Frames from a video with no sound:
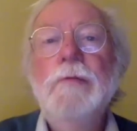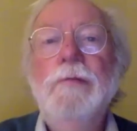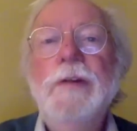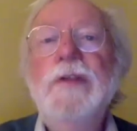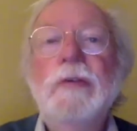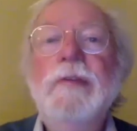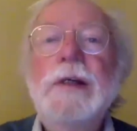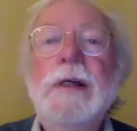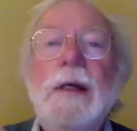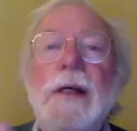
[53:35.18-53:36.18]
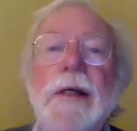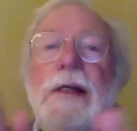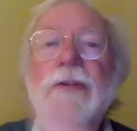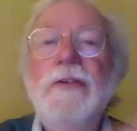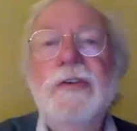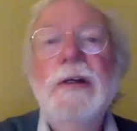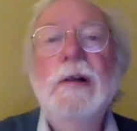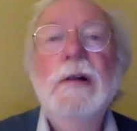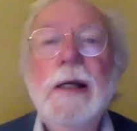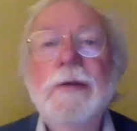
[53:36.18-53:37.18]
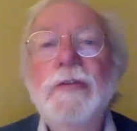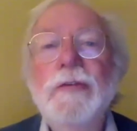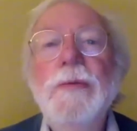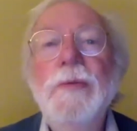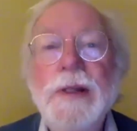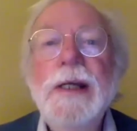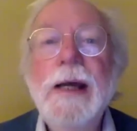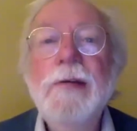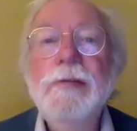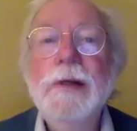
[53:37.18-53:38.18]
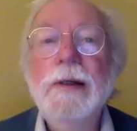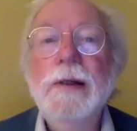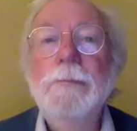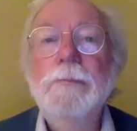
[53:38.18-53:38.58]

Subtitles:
vis-a-vis each single country within Africa.